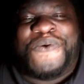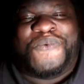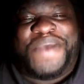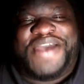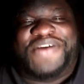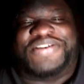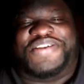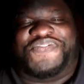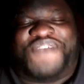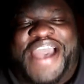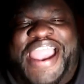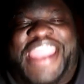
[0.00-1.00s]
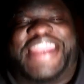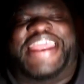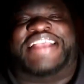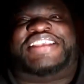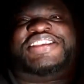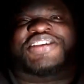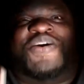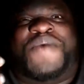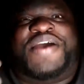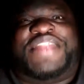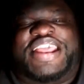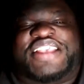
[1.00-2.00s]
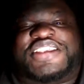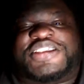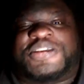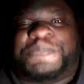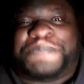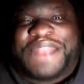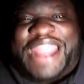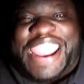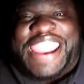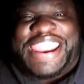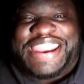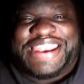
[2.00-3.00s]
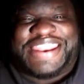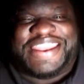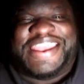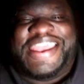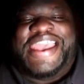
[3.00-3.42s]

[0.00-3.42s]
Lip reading: well defined and so well explained